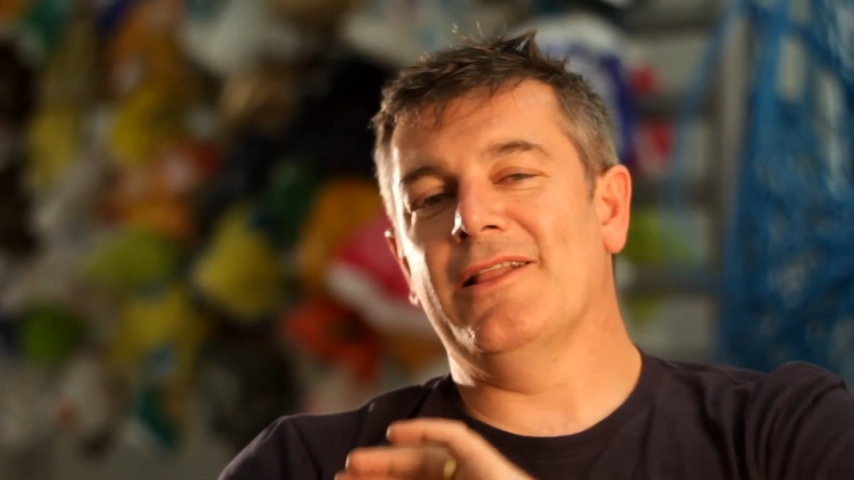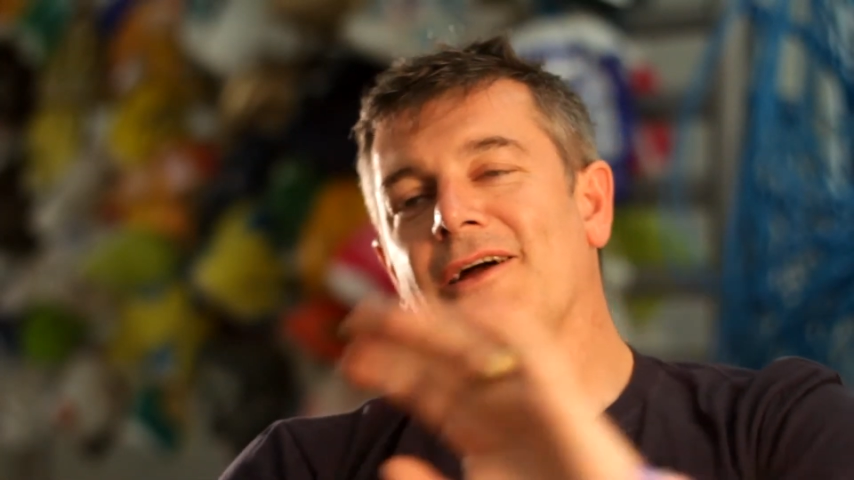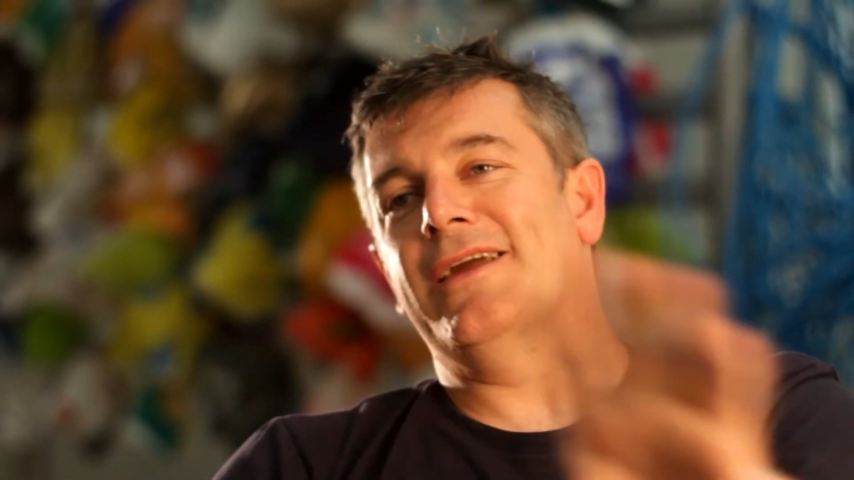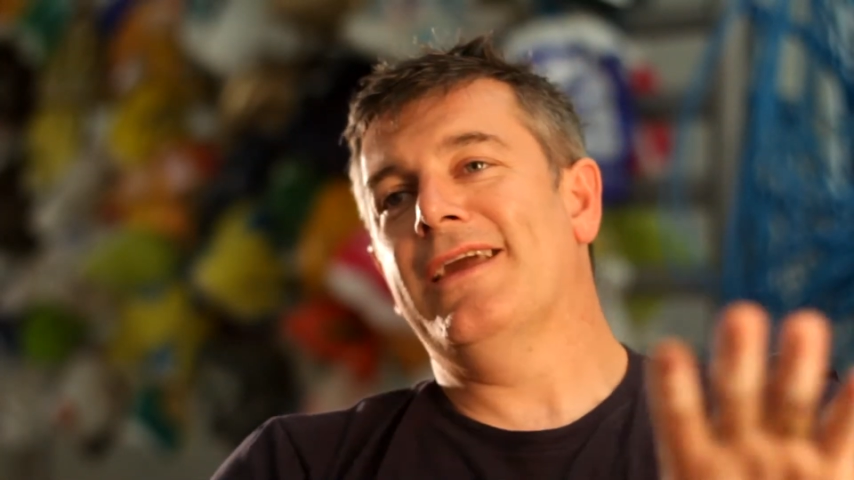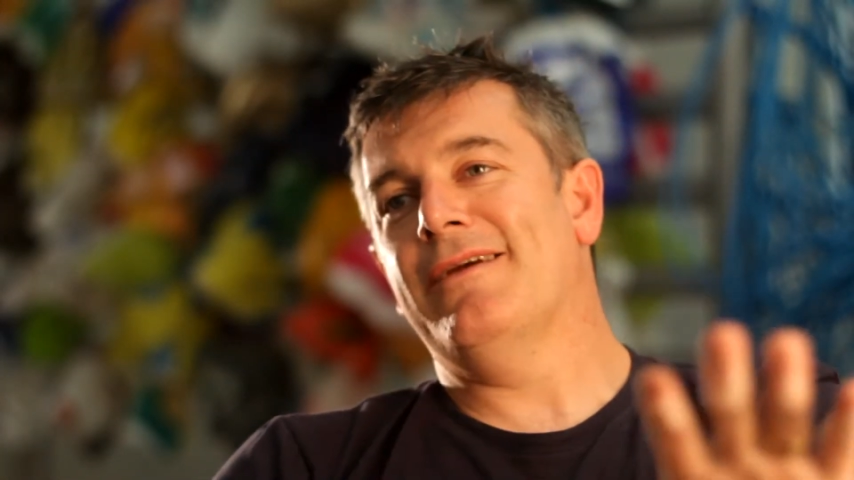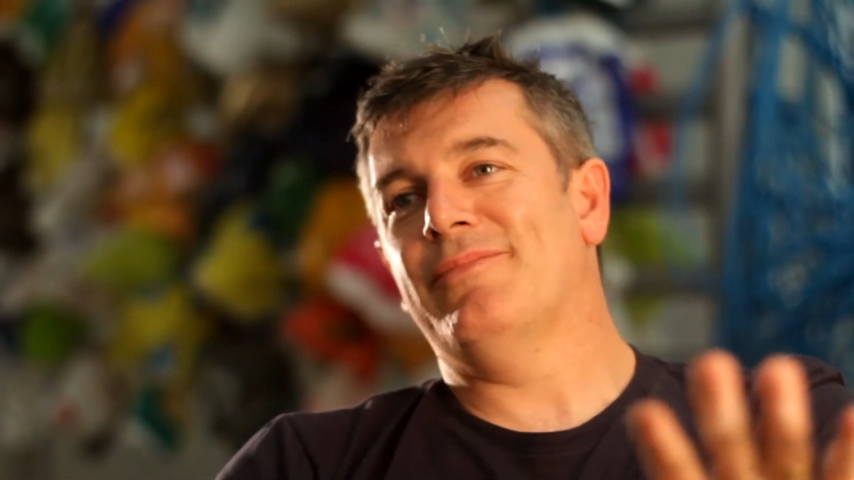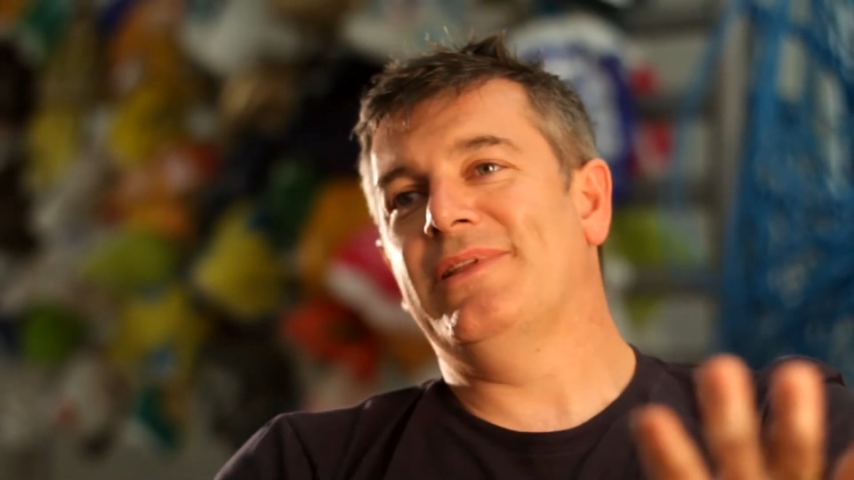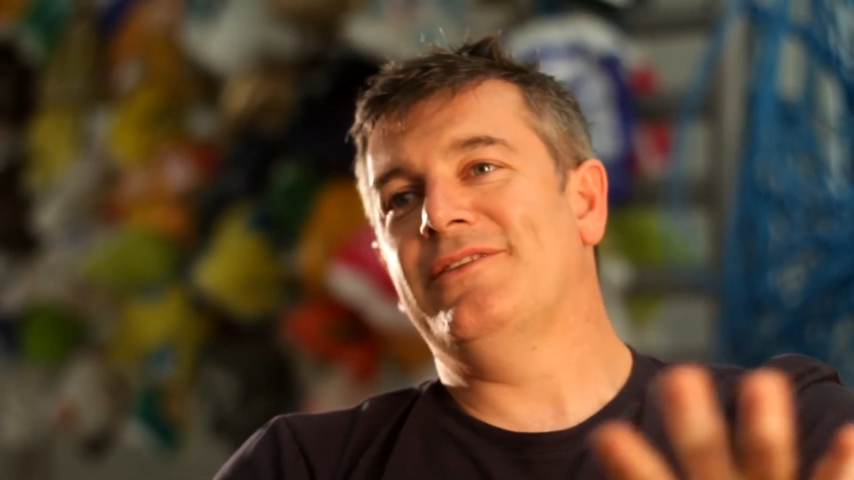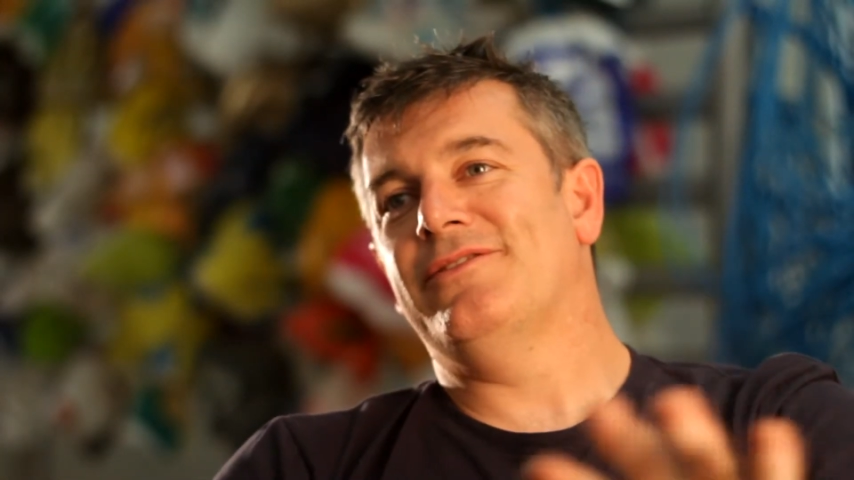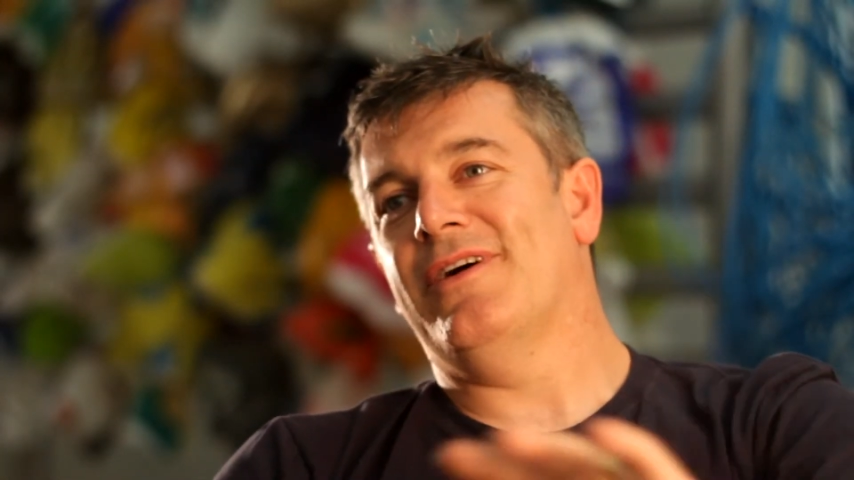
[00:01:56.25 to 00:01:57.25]
like it,
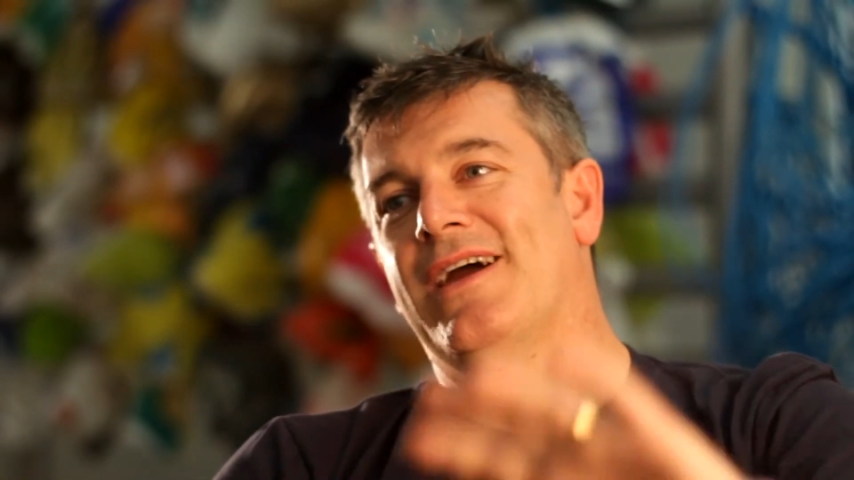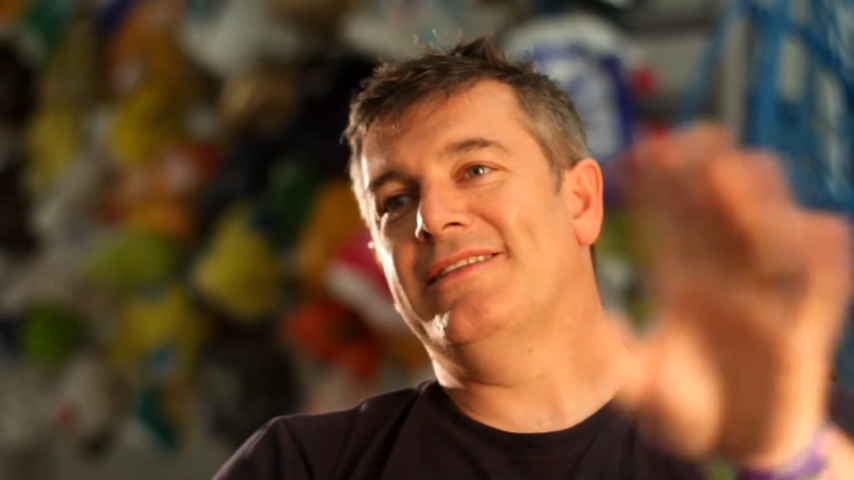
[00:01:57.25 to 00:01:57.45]
but it's not.